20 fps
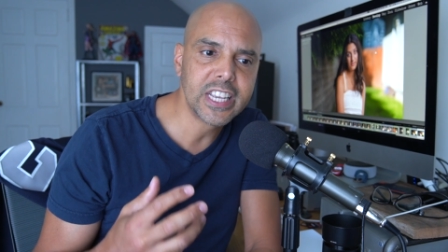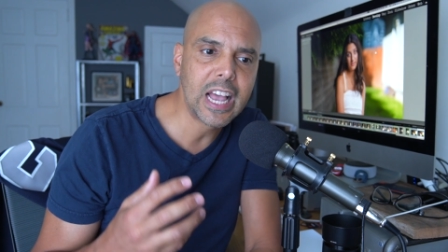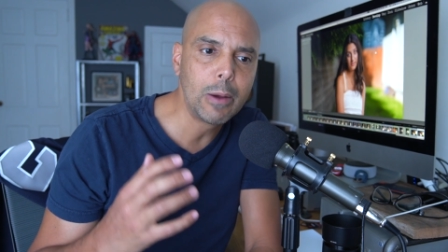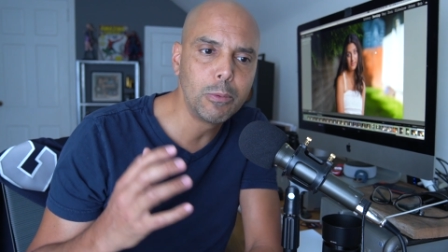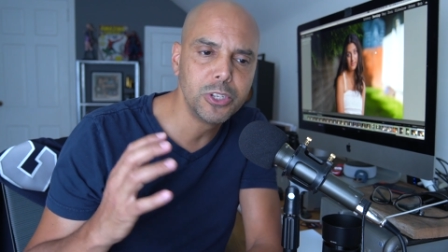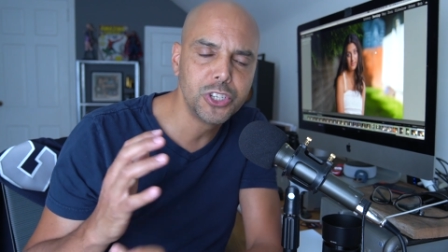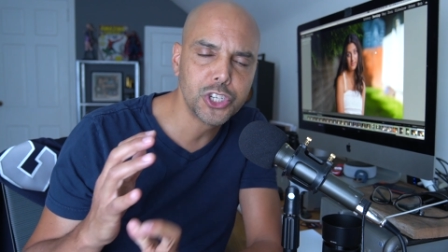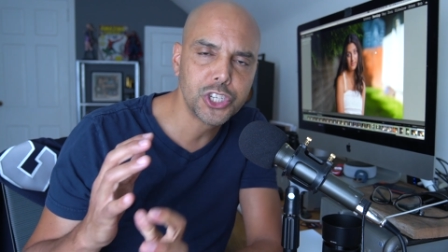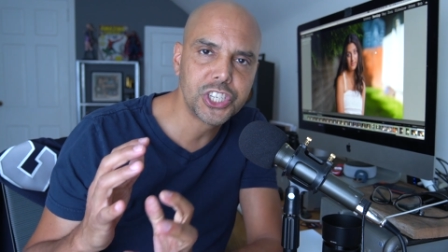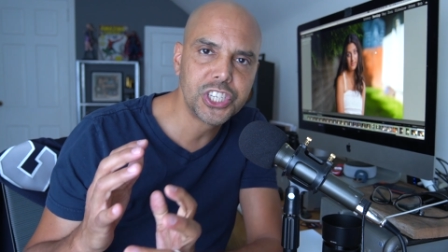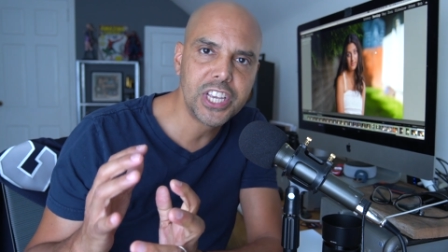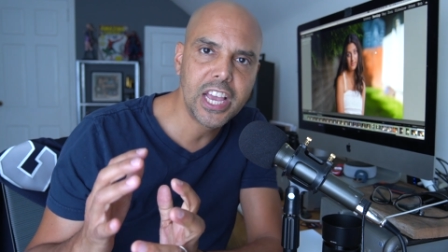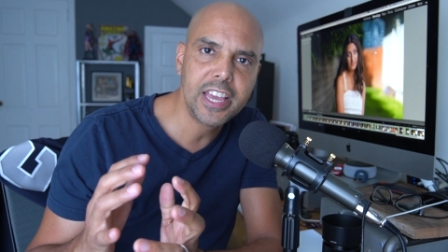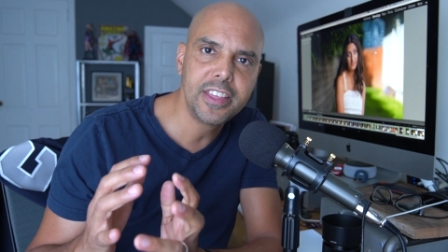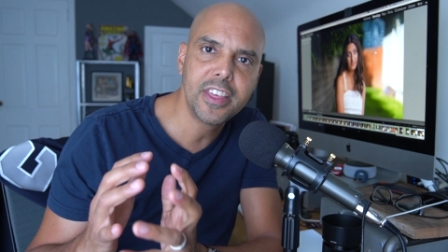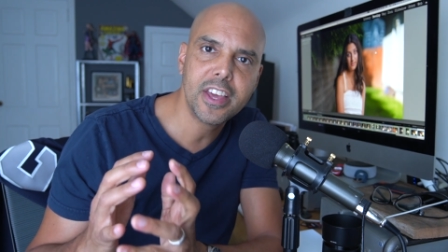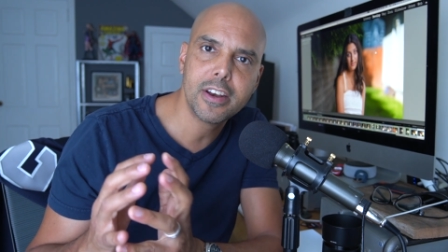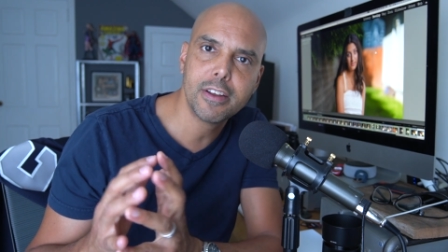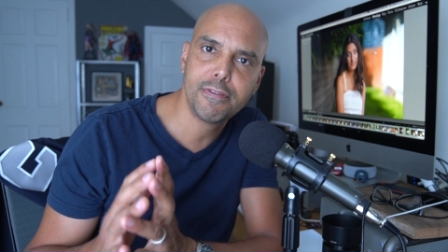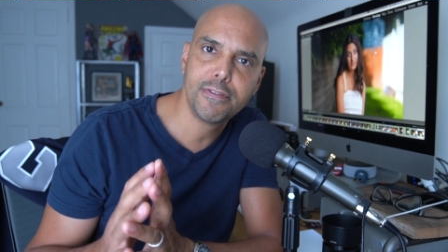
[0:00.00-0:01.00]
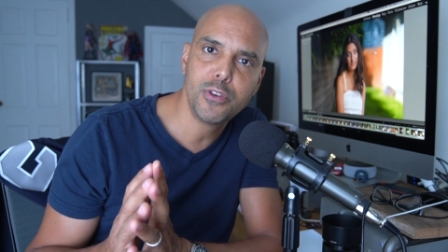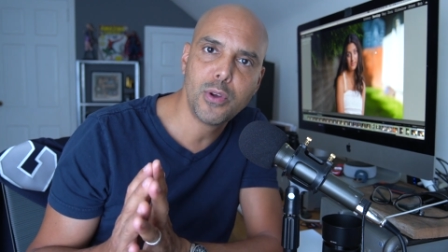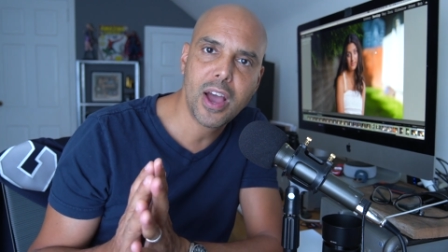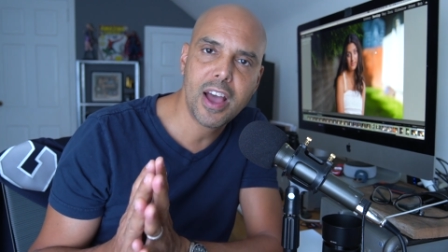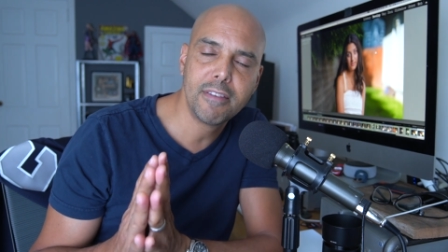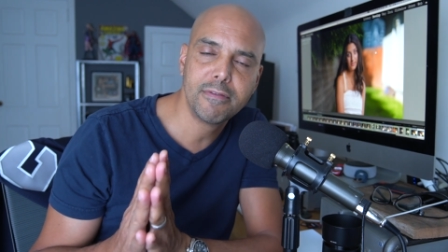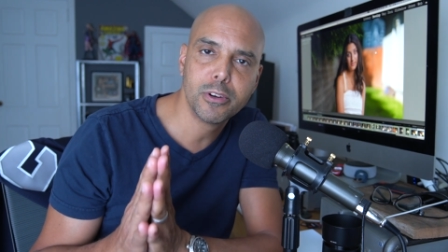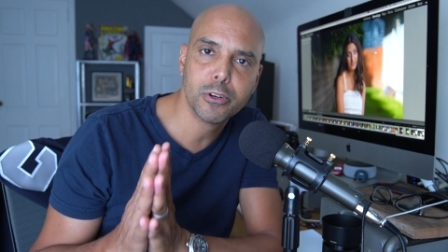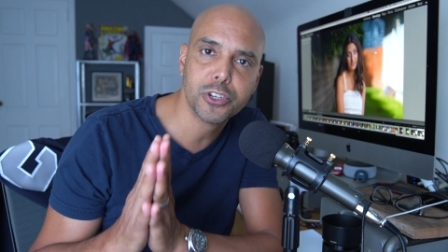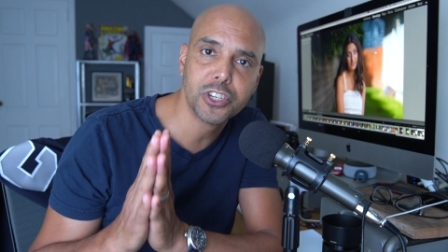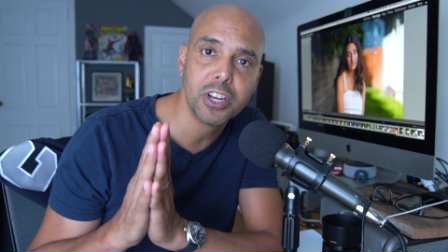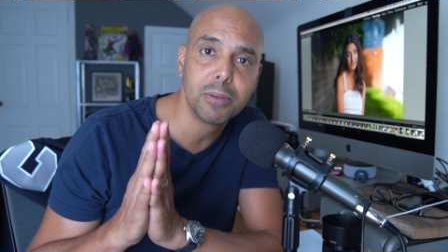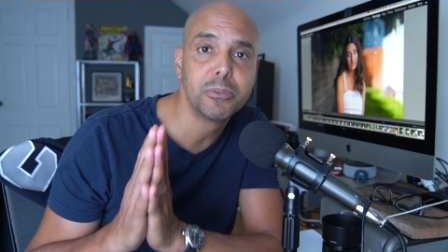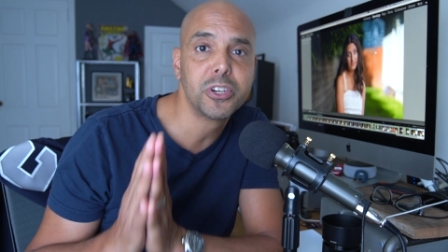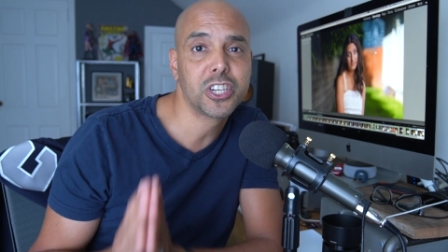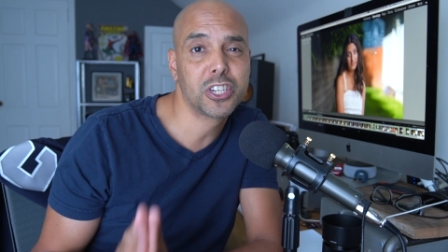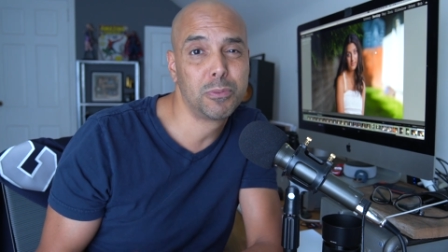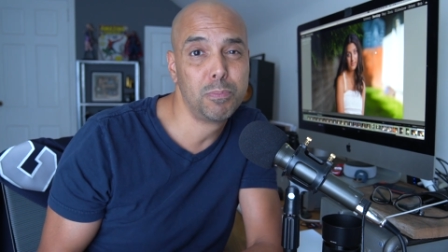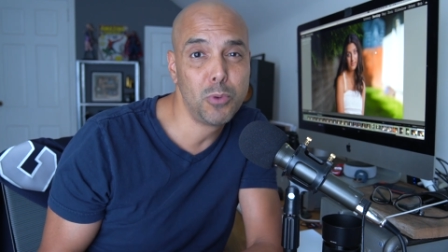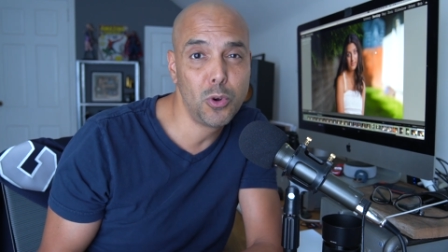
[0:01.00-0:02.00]
I would just say that if you have your
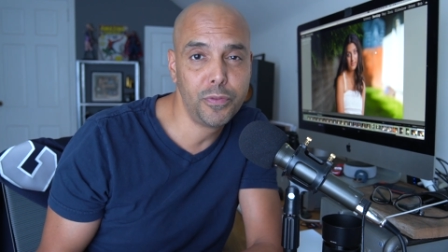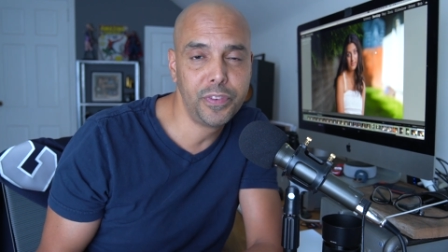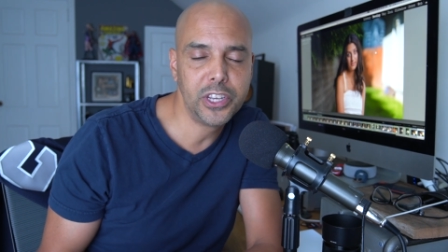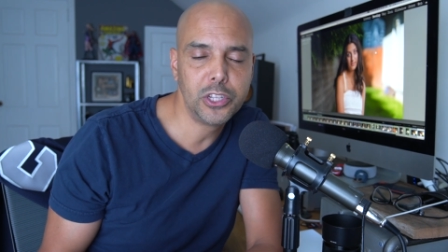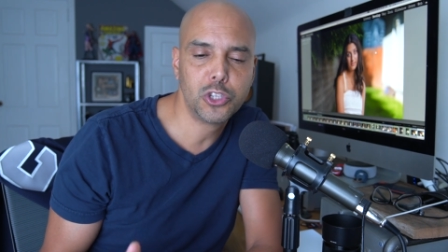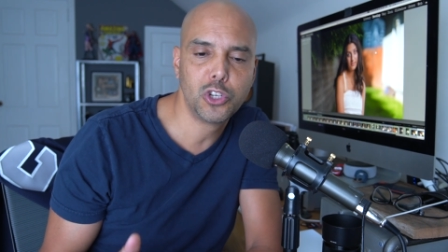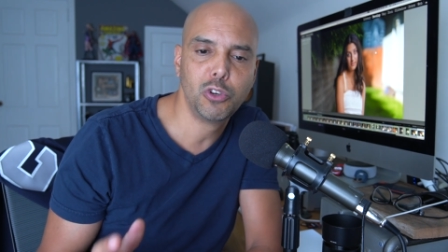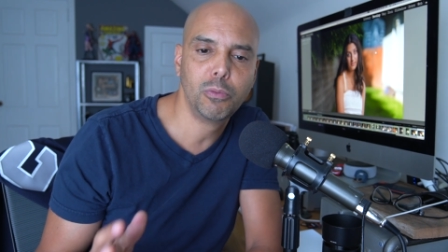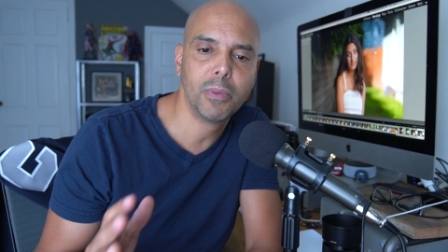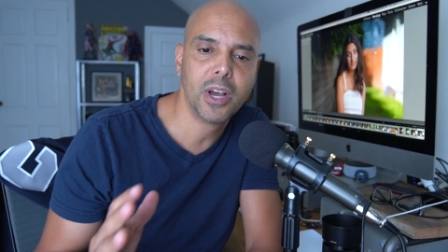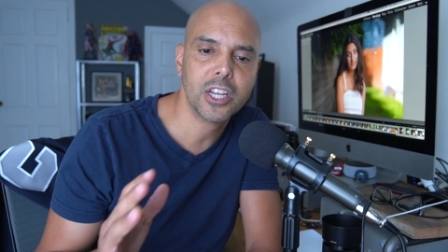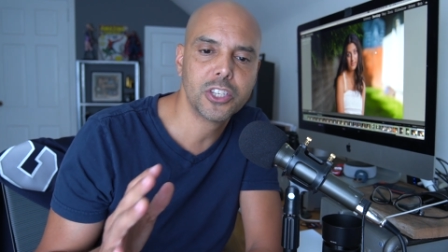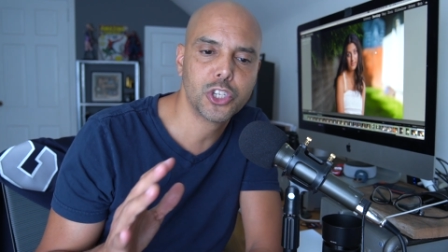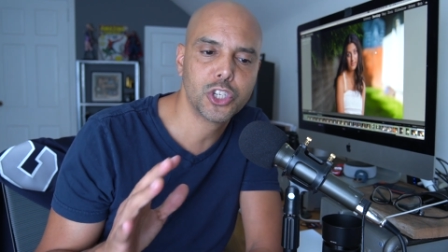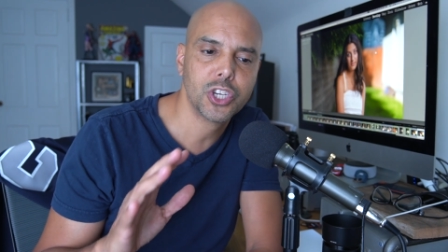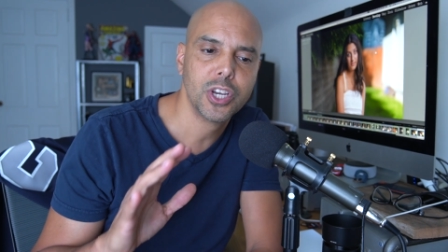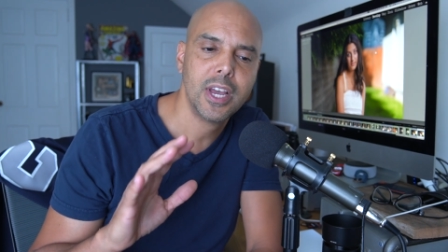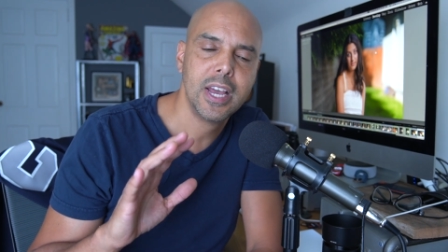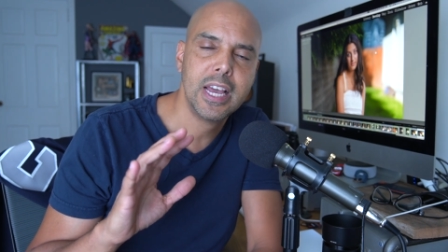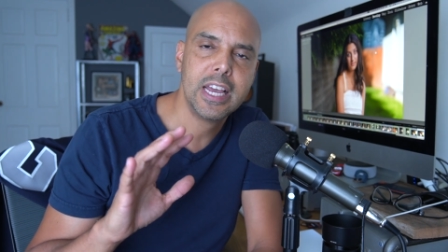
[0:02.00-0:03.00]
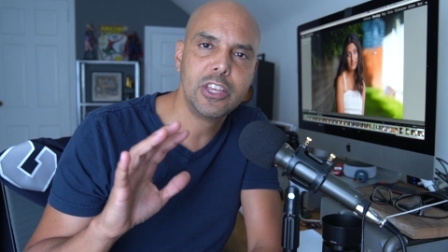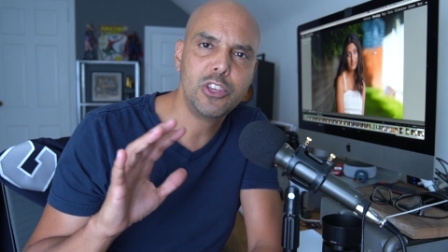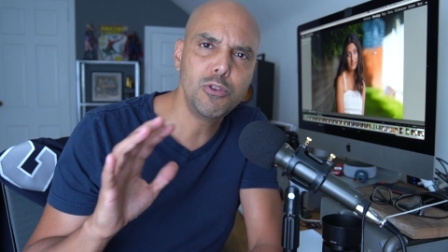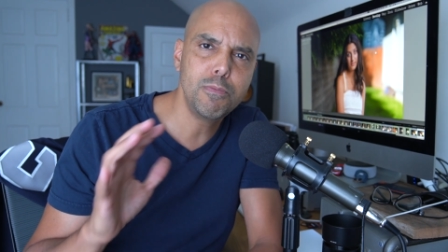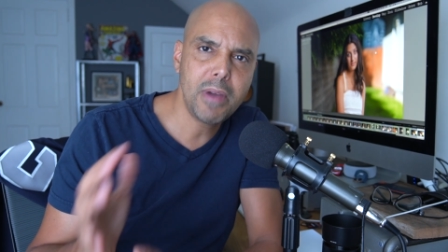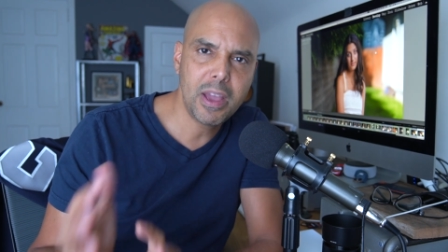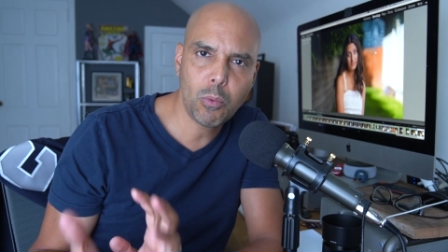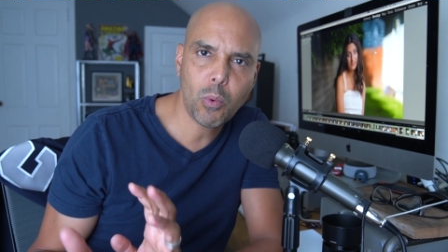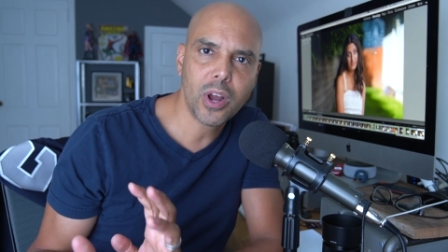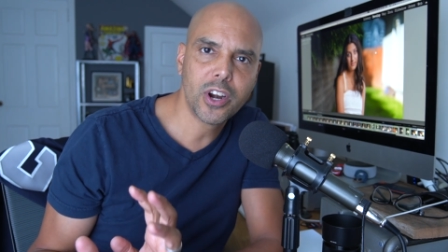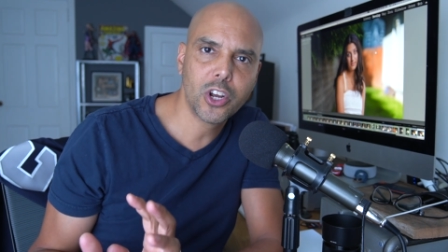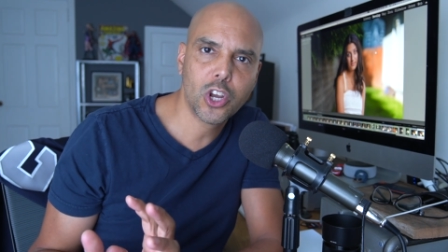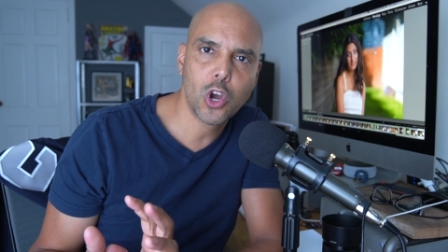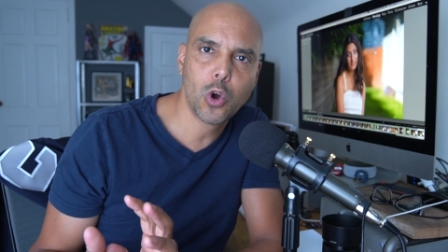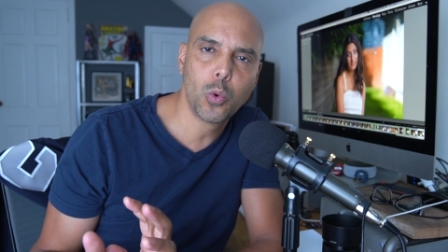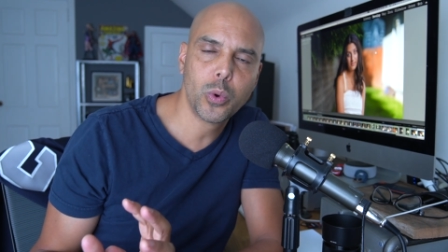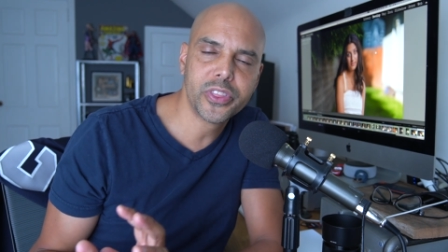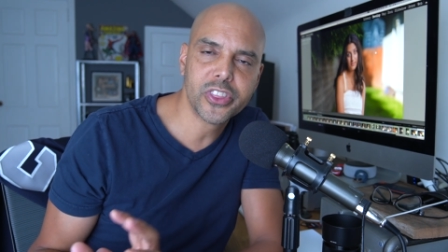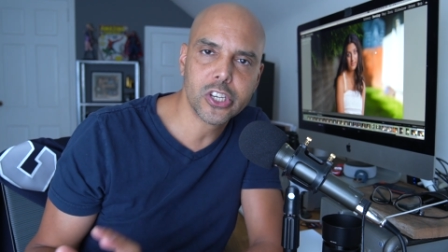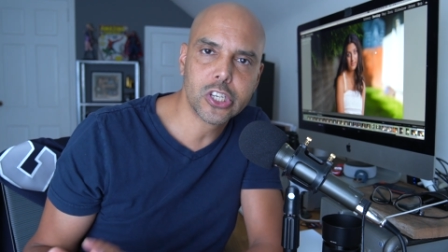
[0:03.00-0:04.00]
subjects moving too much, you may want to
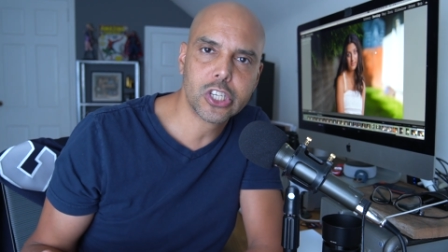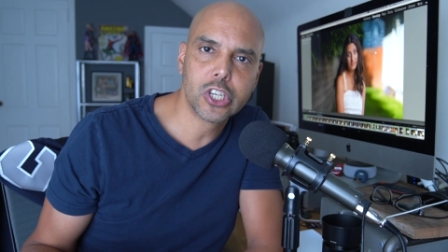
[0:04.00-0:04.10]
go with the